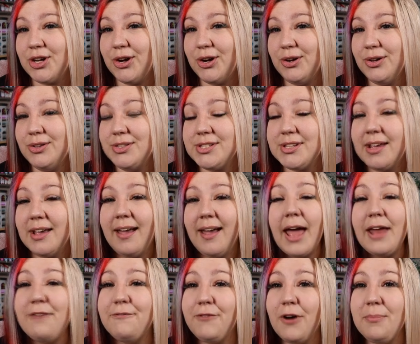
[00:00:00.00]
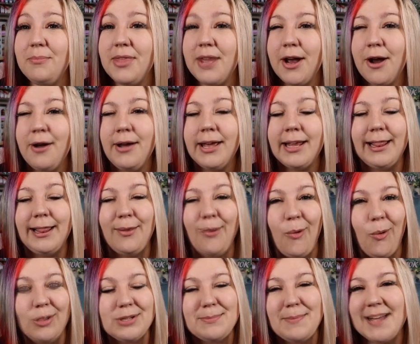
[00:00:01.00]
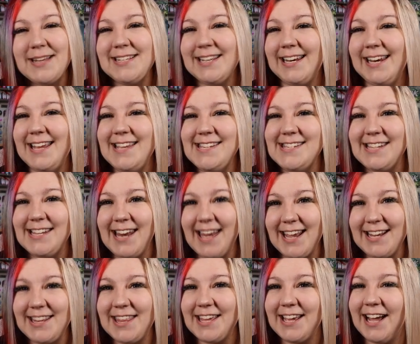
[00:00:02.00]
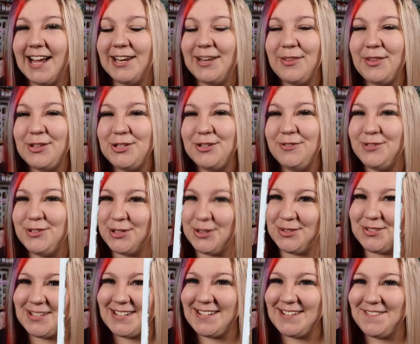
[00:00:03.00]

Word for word: codes. And from there, it'll automatically select the color that you've chosen.